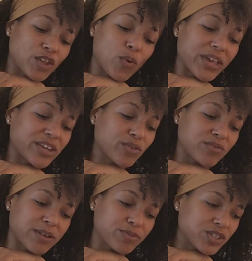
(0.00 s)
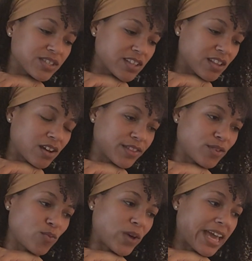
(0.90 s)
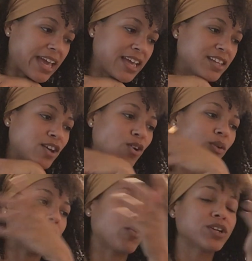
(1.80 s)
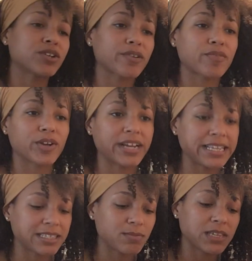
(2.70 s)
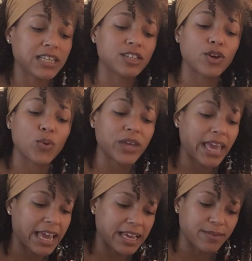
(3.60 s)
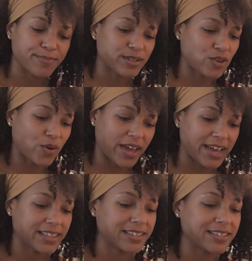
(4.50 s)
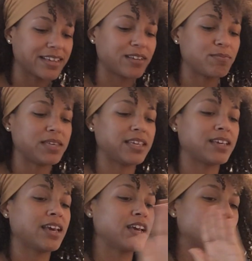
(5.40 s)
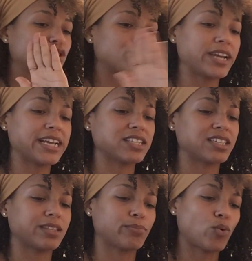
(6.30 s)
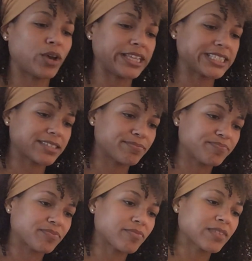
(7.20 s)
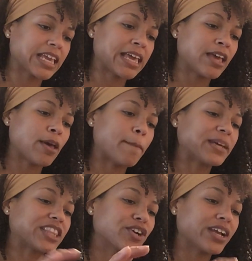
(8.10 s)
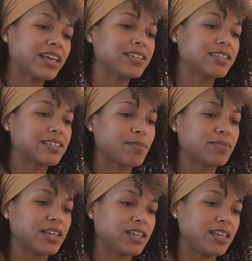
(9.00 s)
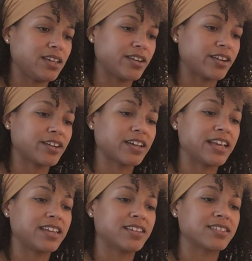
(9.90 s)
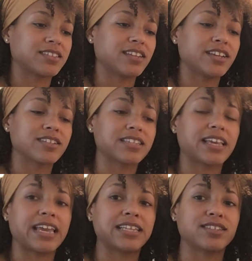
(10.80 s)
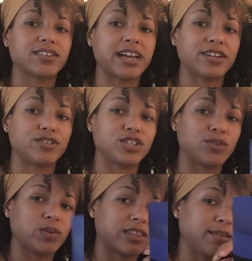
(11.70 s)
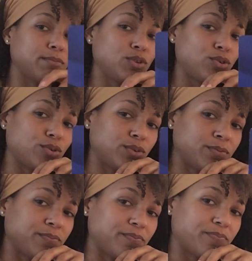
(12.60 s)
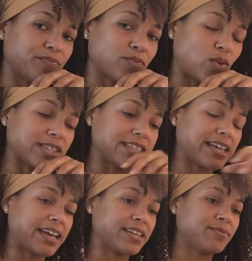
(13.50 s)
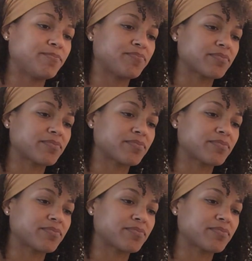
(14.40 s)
interruptions along the way. No, I wonder if they're into me. No games, okay? This is gonna be straight and to the point. But there is something here, and here's the Cancer energy with the moon, once again.